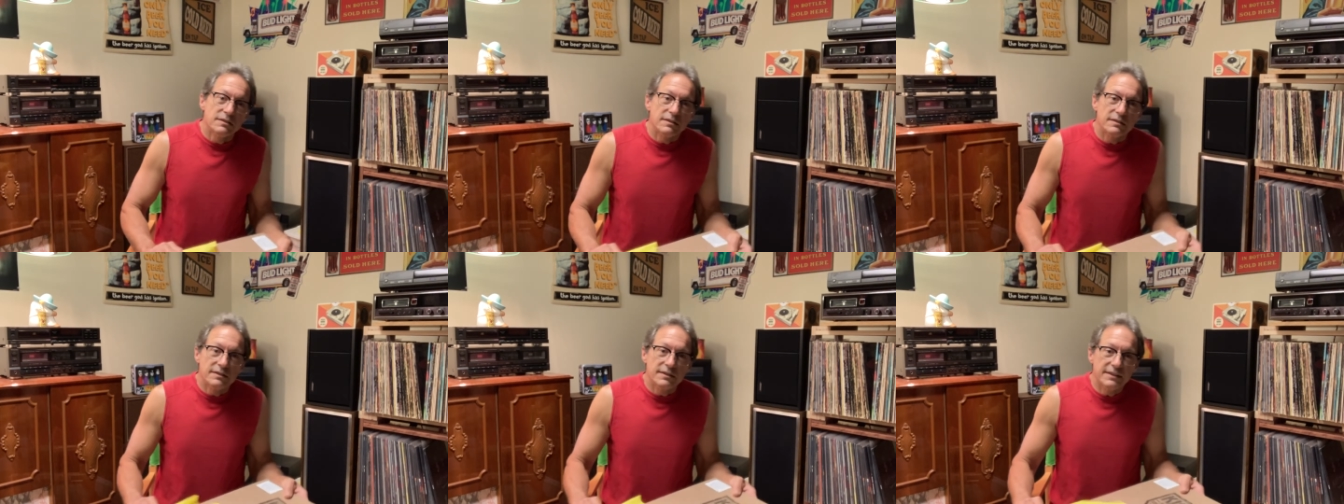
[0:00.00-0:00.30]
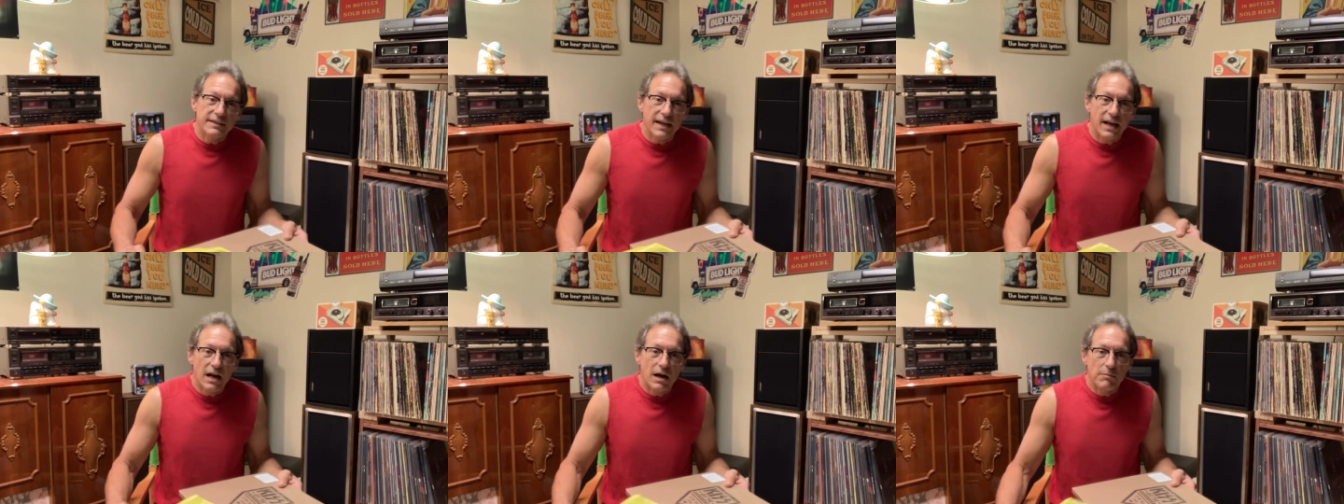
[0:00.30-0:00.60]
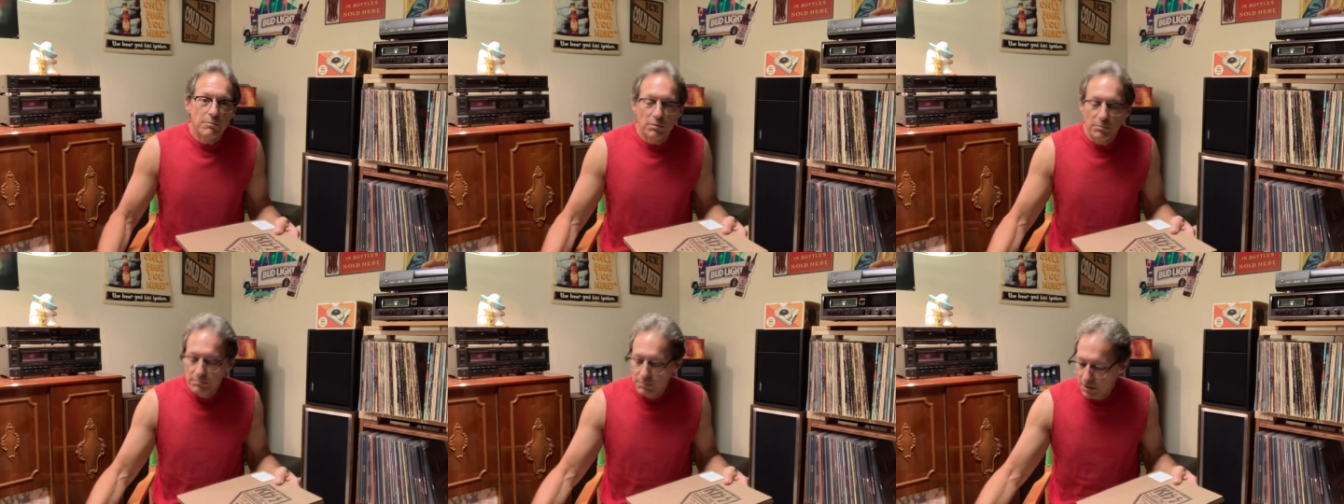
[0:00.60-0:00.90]
the
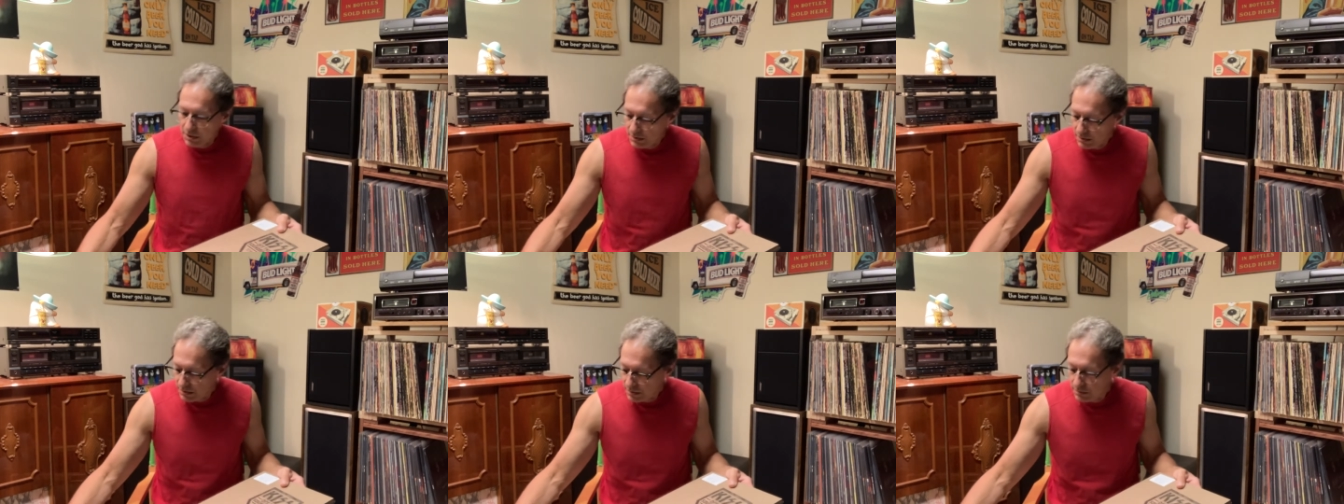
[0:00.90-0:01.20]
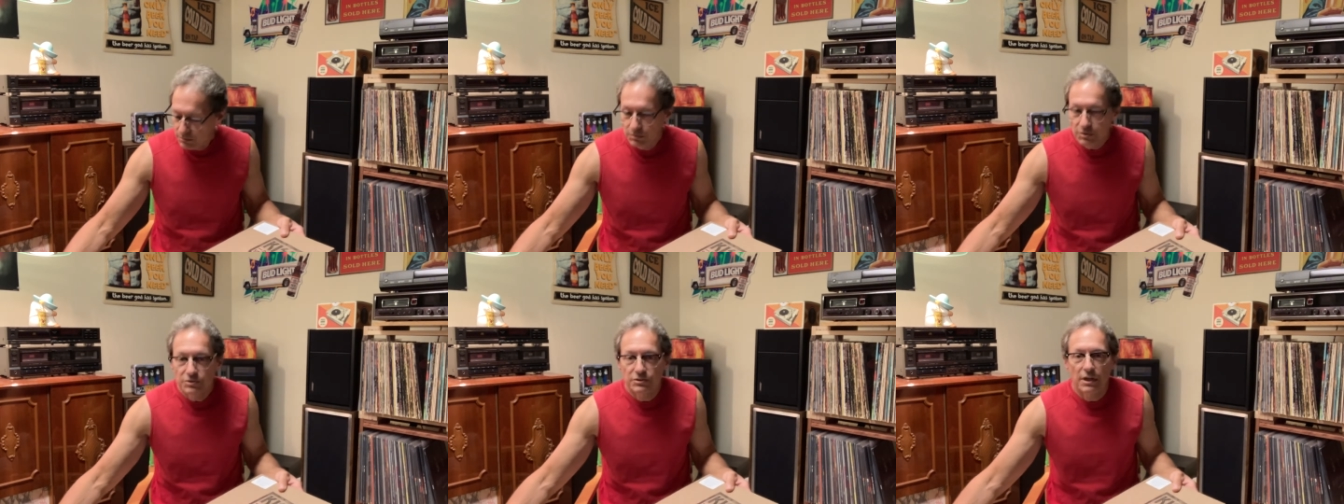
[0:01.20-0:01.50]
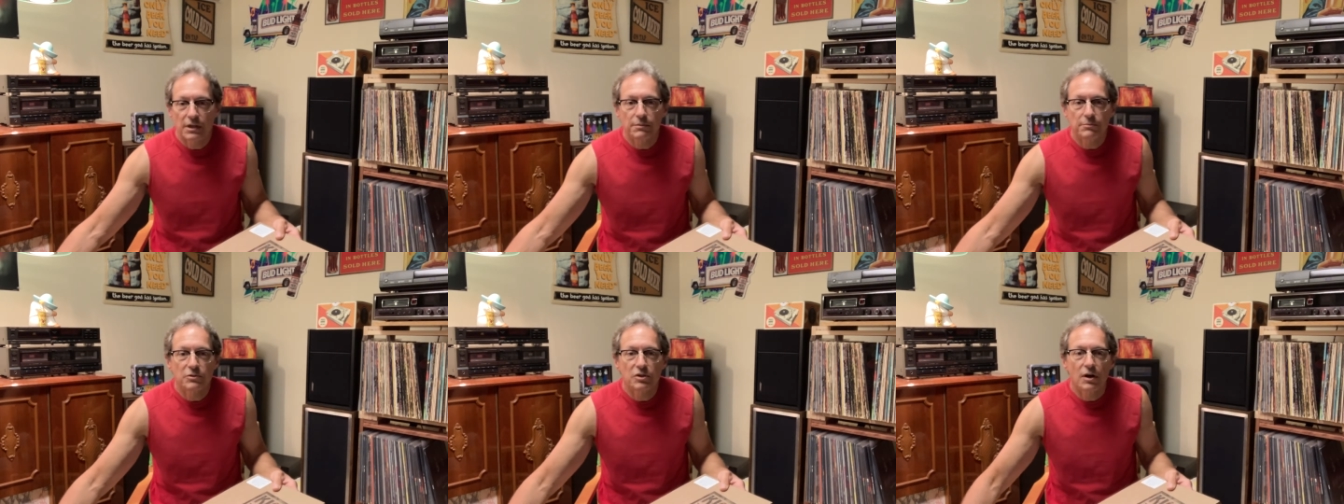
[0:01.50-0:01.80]
album, which
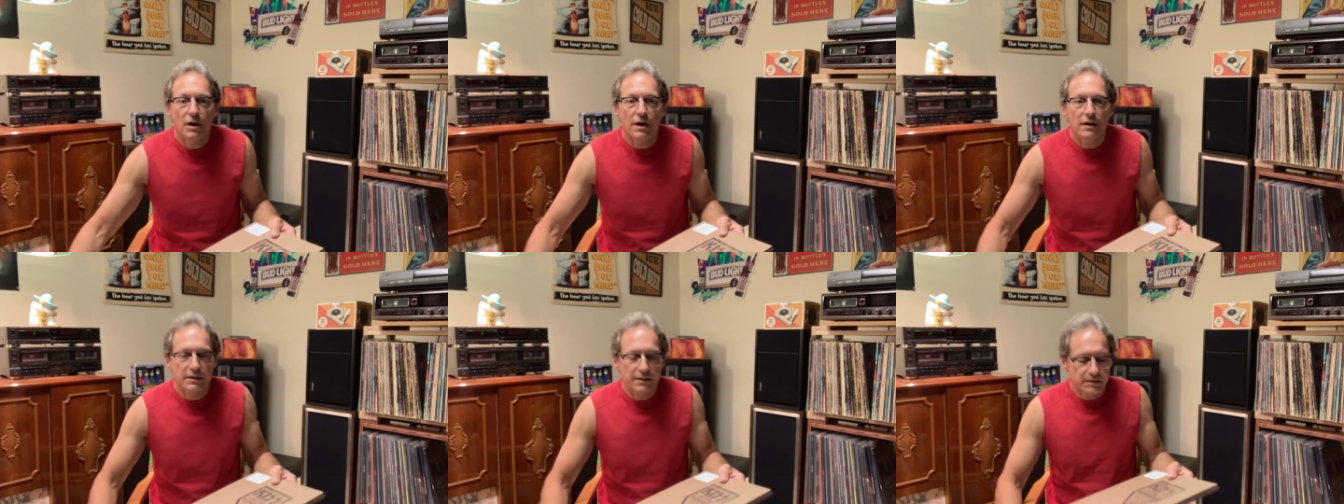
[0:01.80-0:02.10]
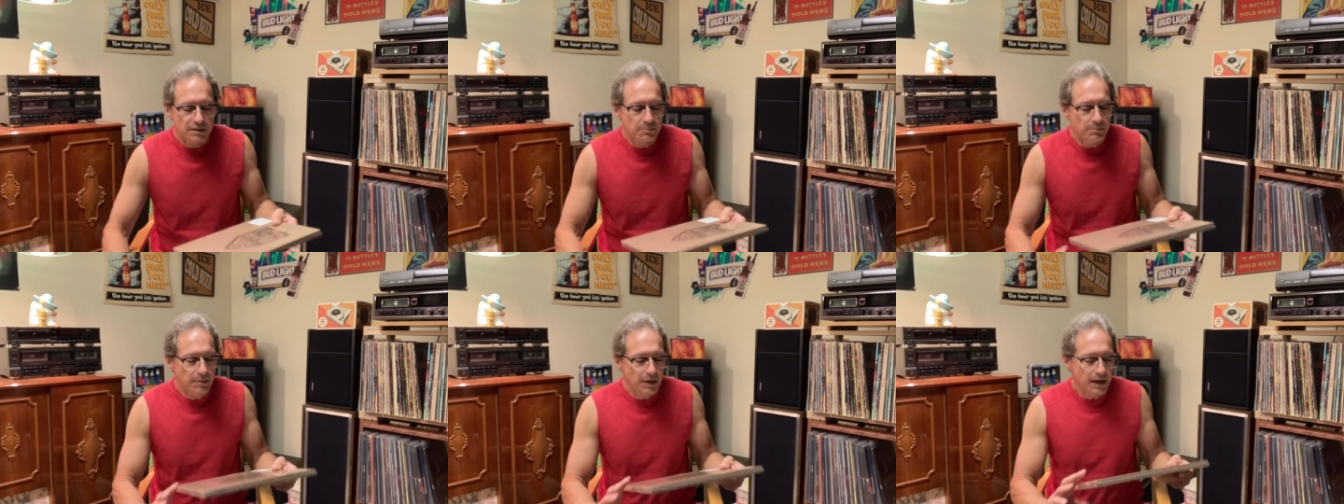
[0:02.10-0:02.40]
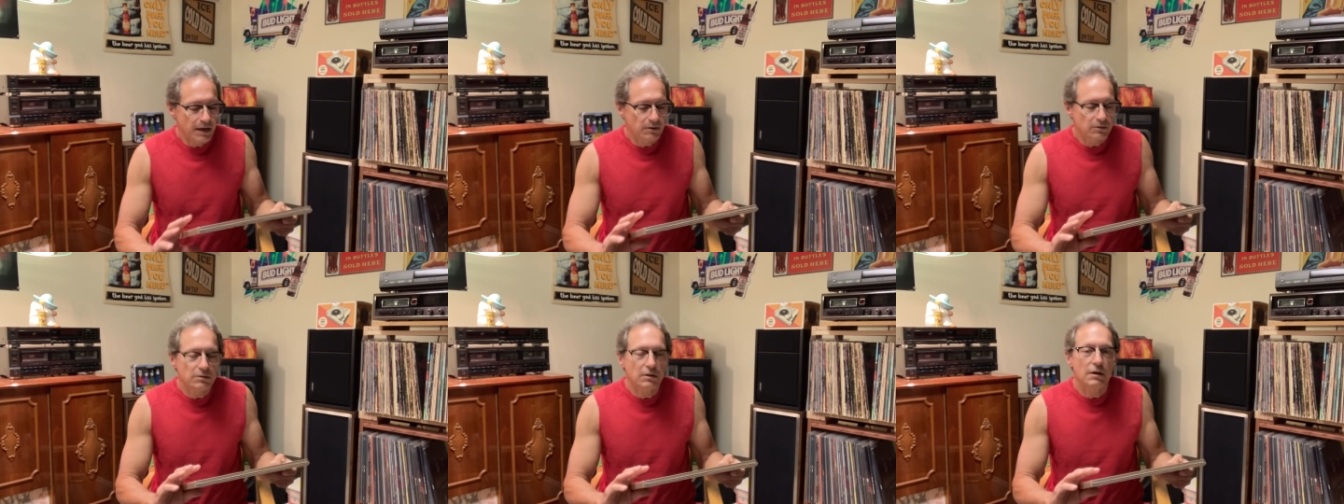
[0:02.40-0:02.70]
I am talking
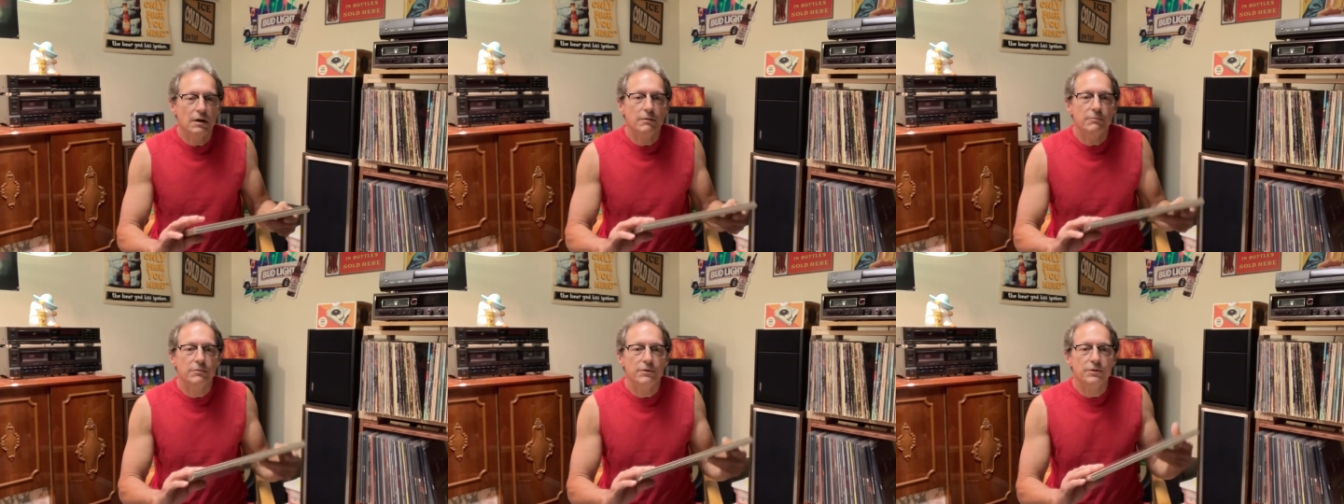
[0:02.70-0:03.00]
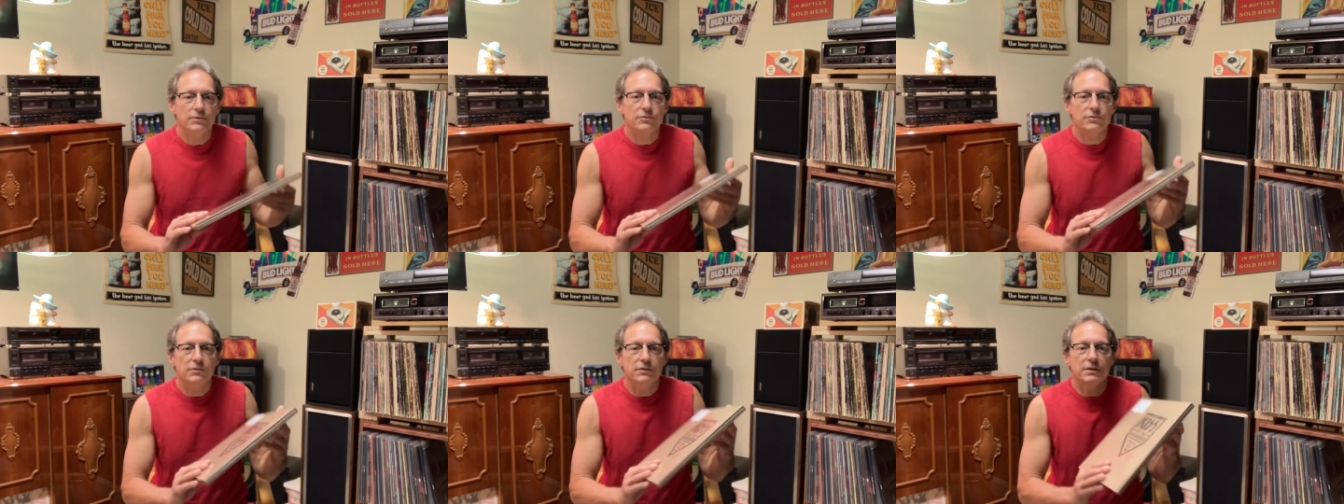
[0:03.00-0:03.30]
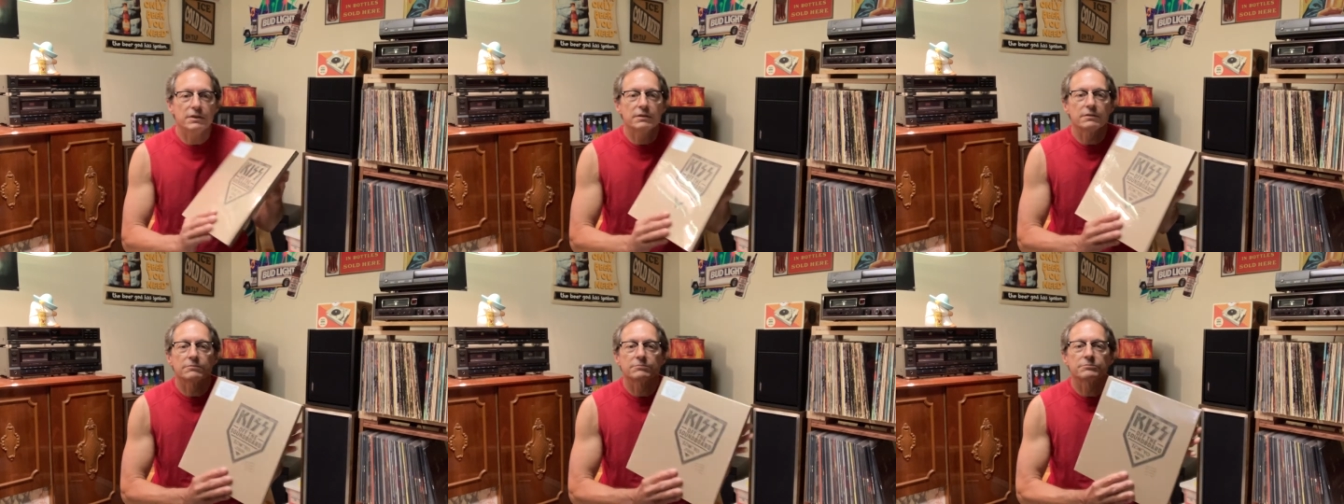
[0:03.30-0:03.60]
about,
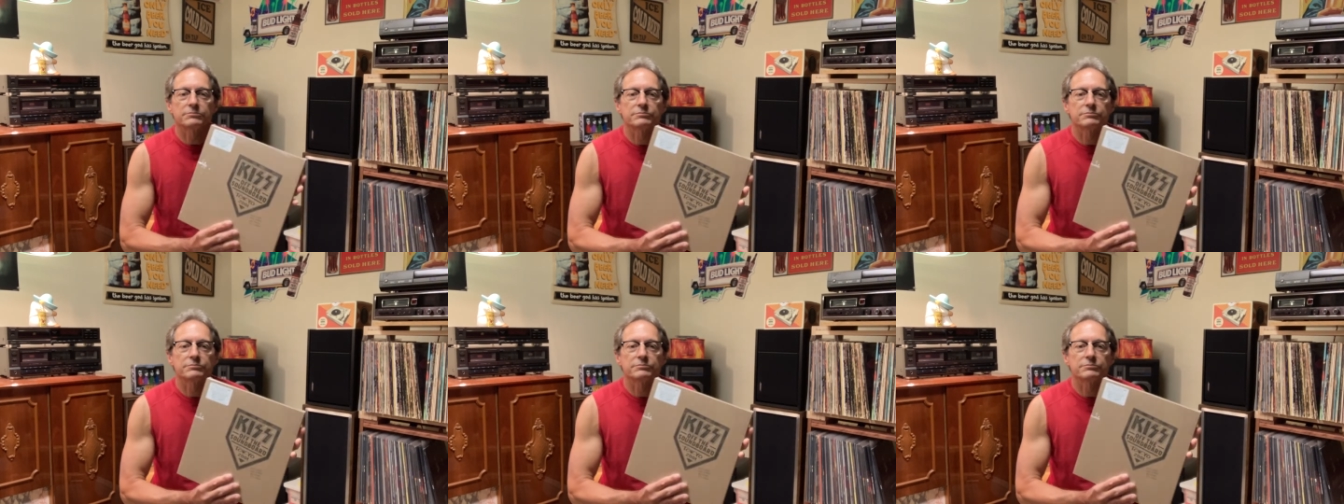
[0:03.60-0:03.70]
obviously,